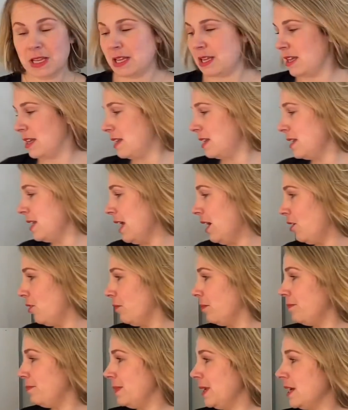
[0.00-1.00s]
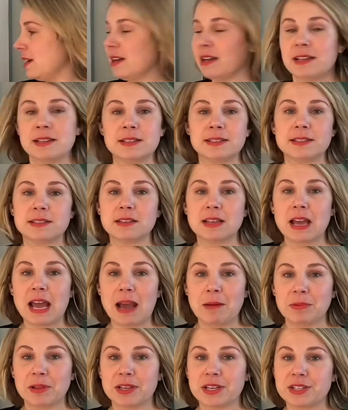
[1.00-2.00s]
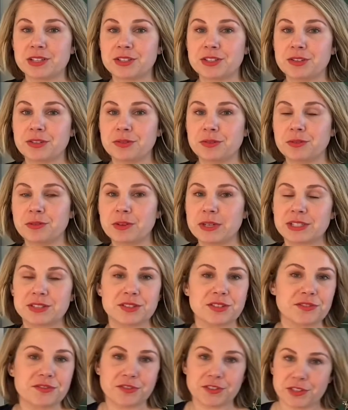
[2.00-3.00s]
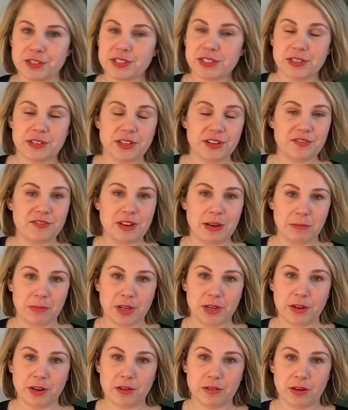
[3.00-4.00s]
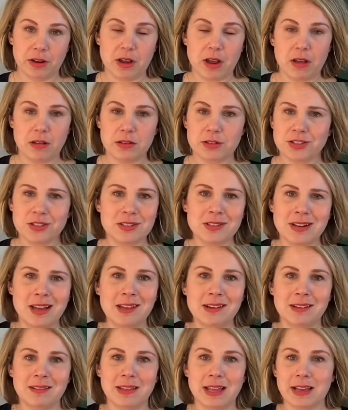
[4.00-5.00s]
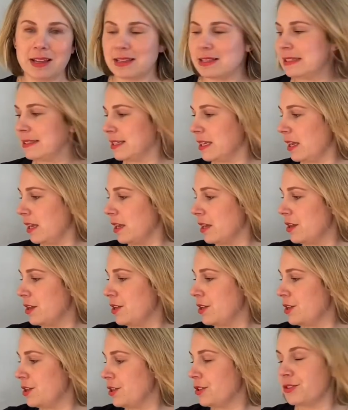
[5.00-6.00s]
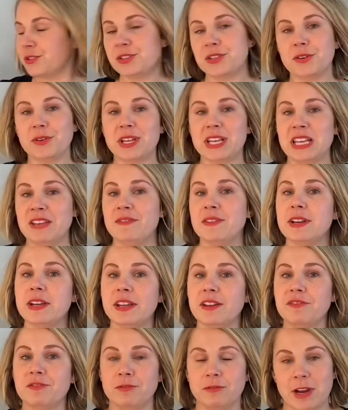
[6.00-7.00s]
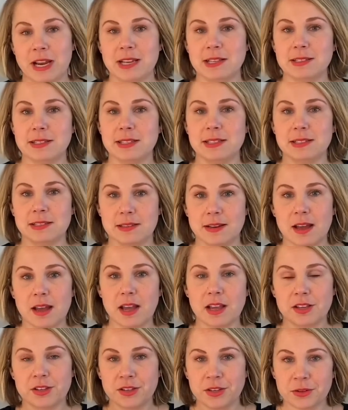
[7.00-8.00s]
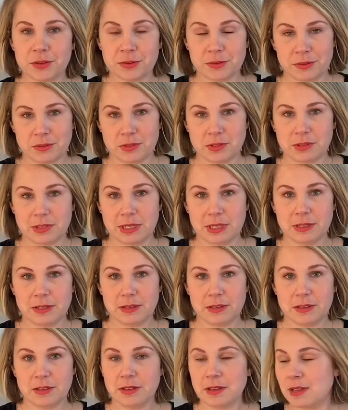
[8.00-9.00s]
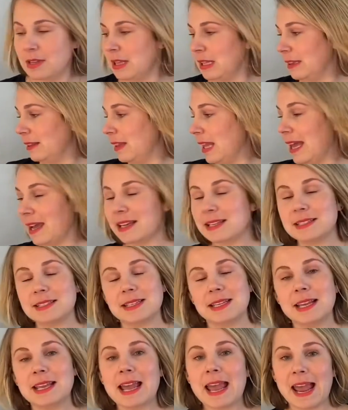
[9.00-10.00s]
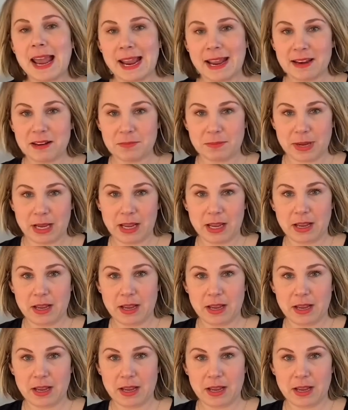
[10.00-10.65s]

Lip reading: Now, because applicant 2 is the first in their family to go to college, they're not a legacy. So even if race is not used, legacy can be.